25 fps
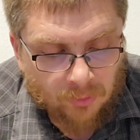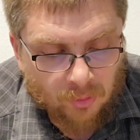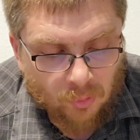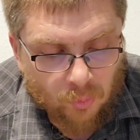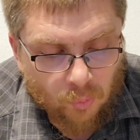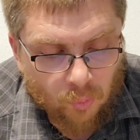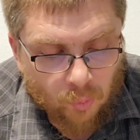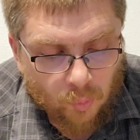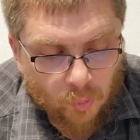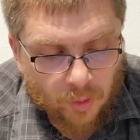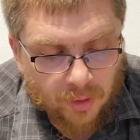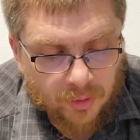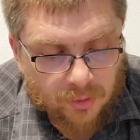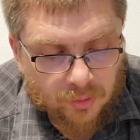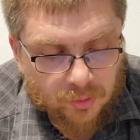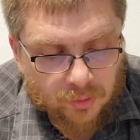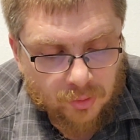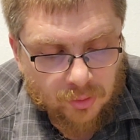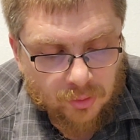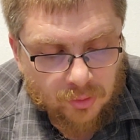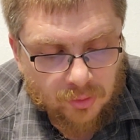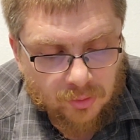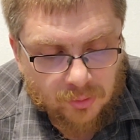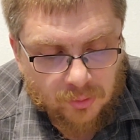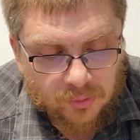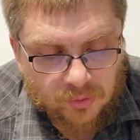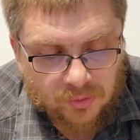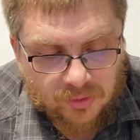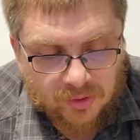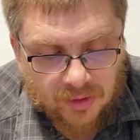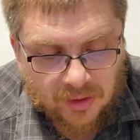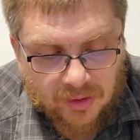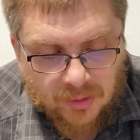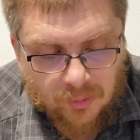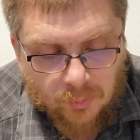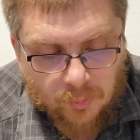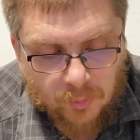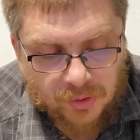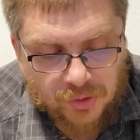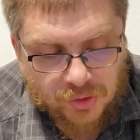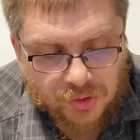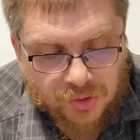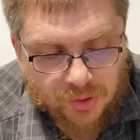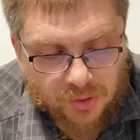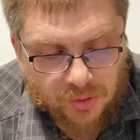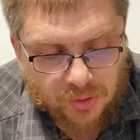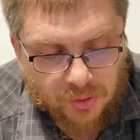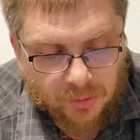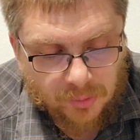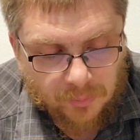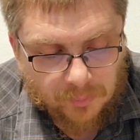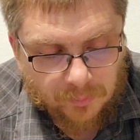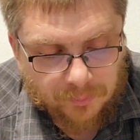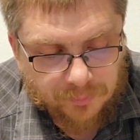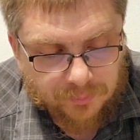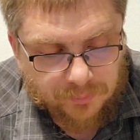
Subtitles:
What do you say we should do?"